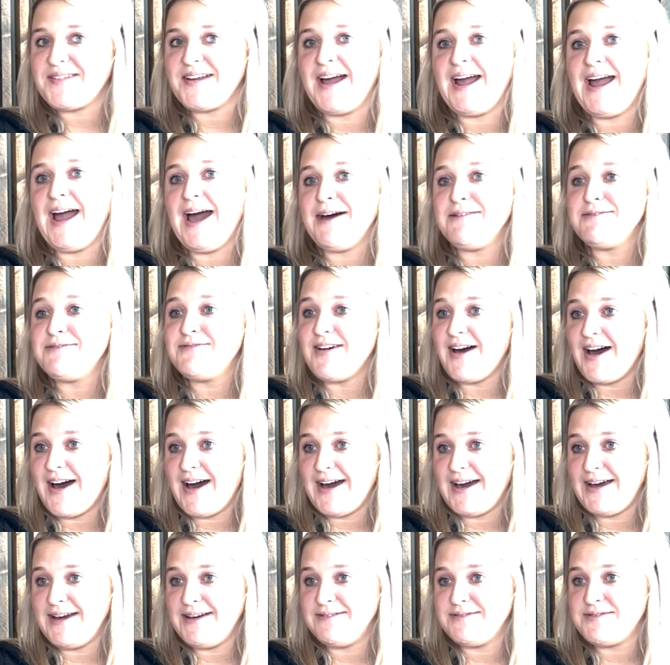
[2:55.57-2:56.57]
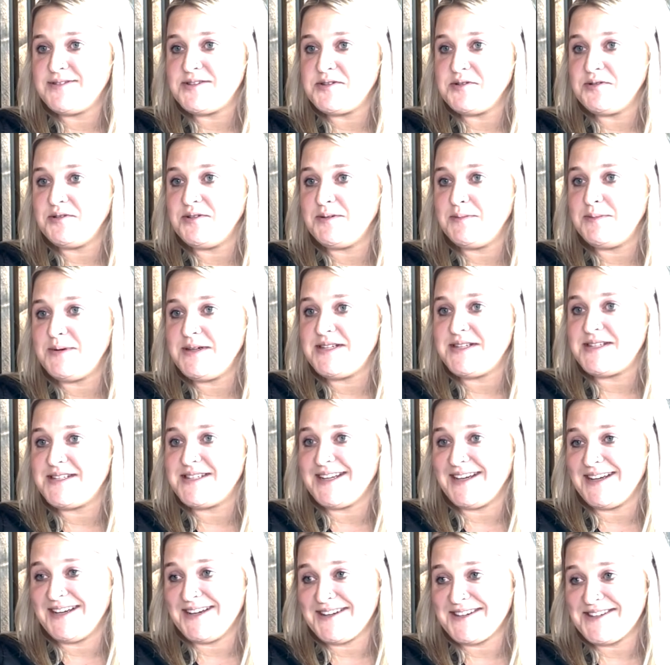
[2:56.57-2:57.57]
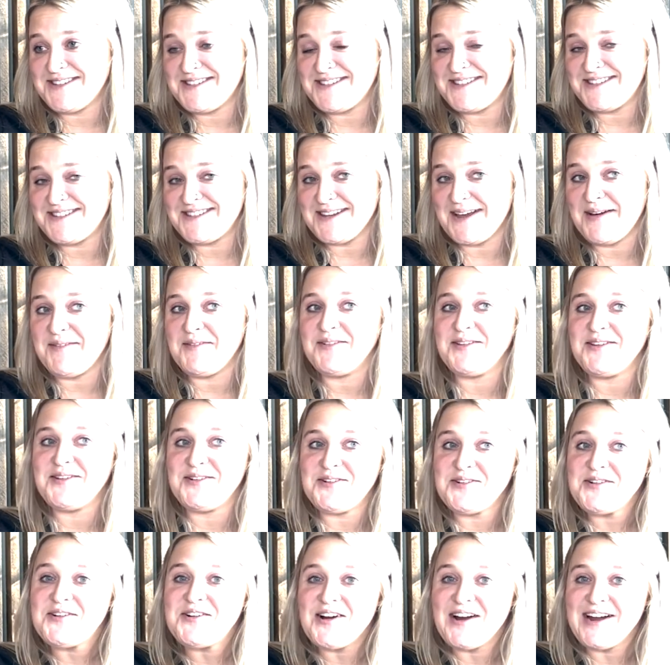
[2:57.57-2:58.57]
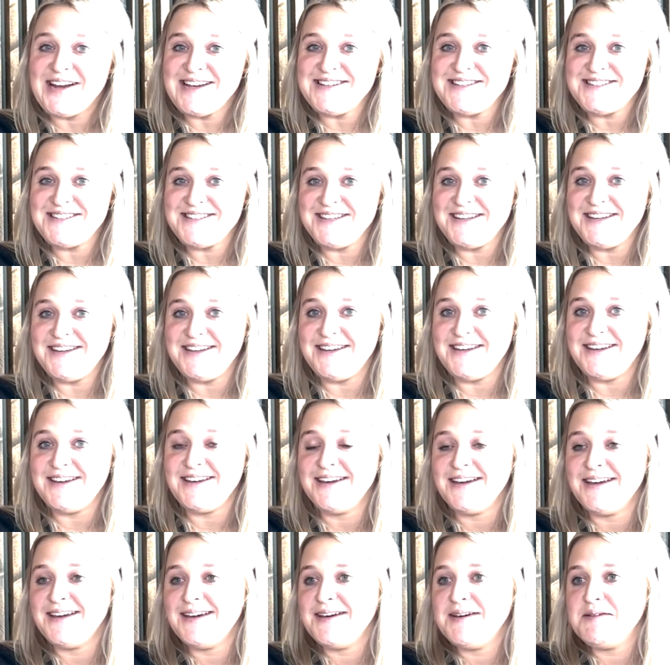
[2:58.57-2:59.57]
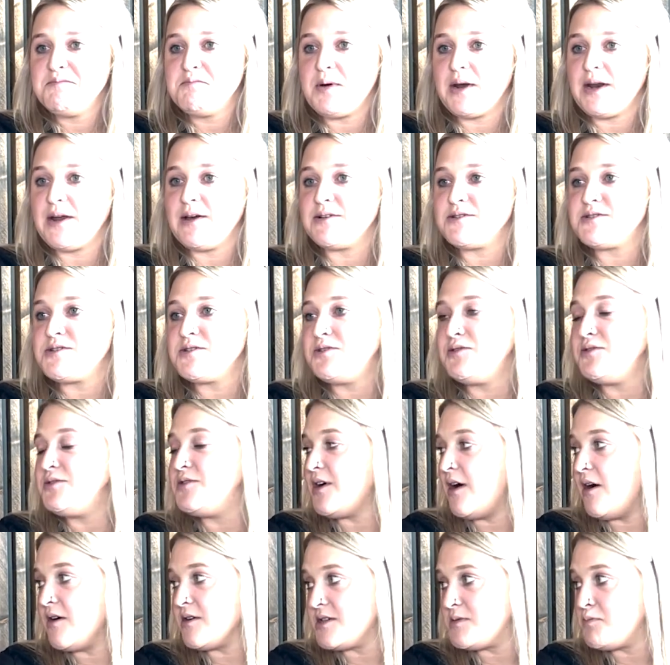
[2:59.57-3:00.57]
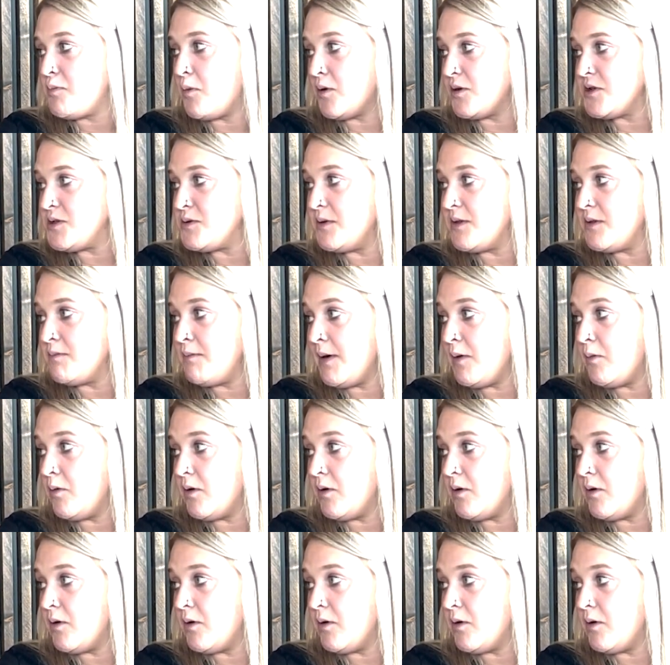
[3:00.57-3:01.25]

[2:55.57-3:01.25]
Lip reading: I have 5, soon to be 6. I'm a little crazy, but I also do dog sports with my